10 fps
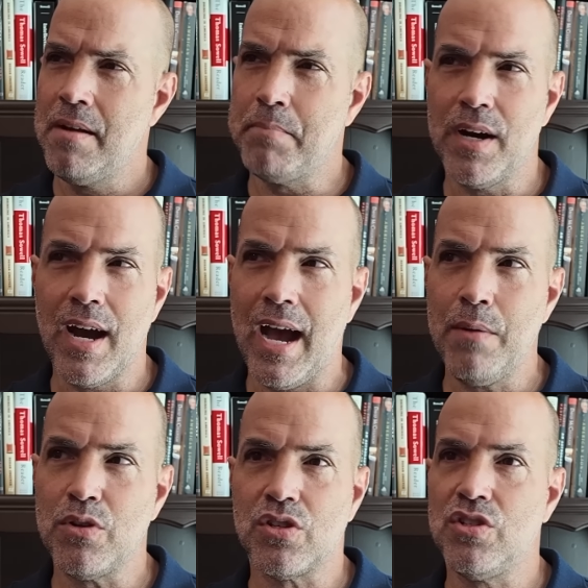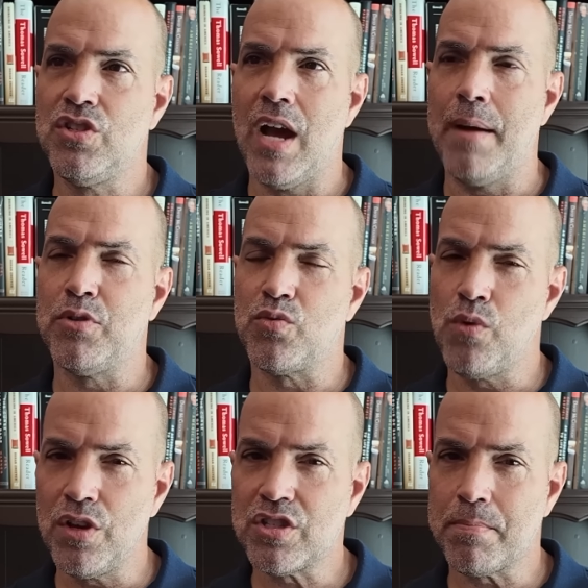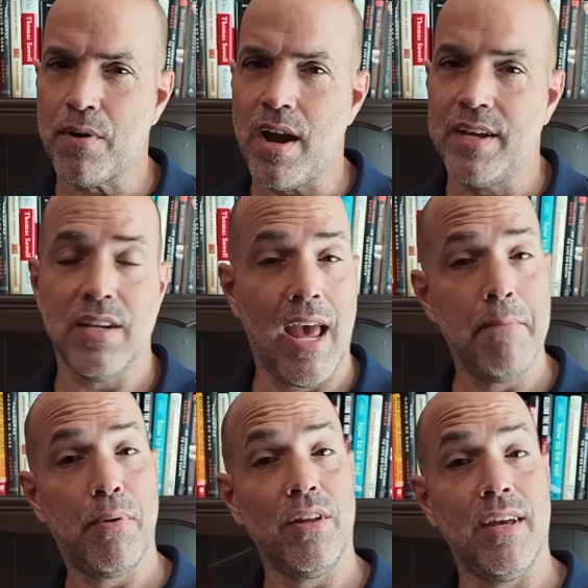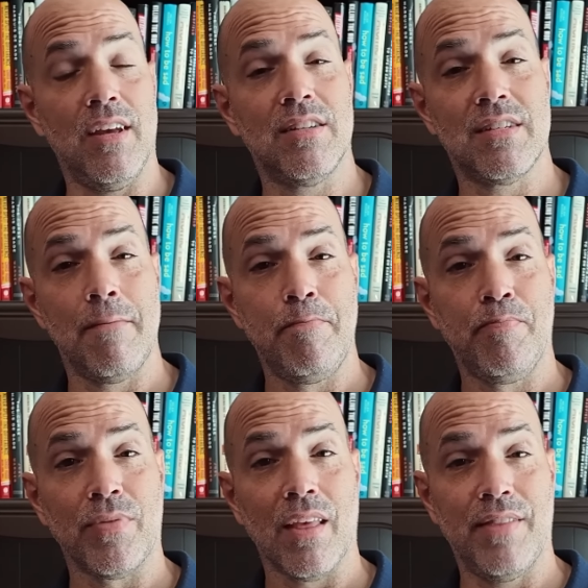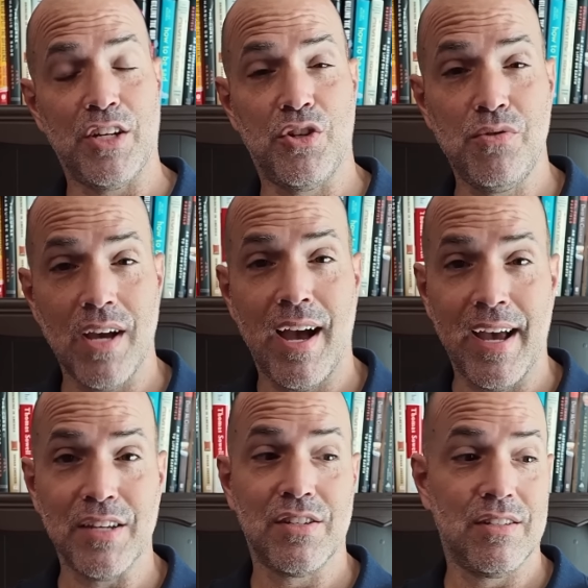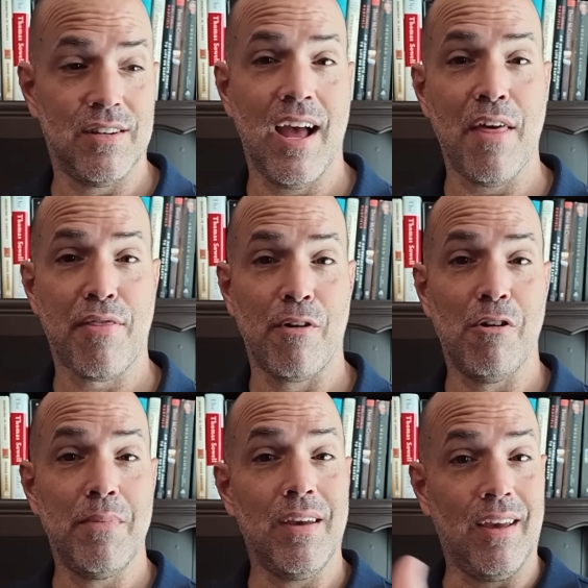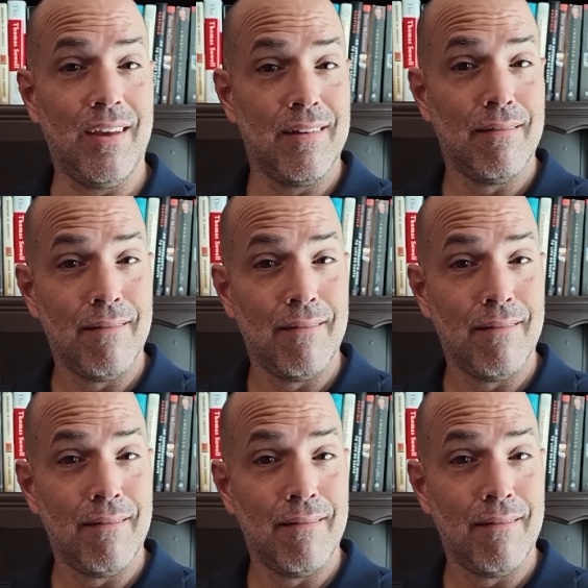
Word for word: But I was I was really surprised and pleased that you guys did not throw me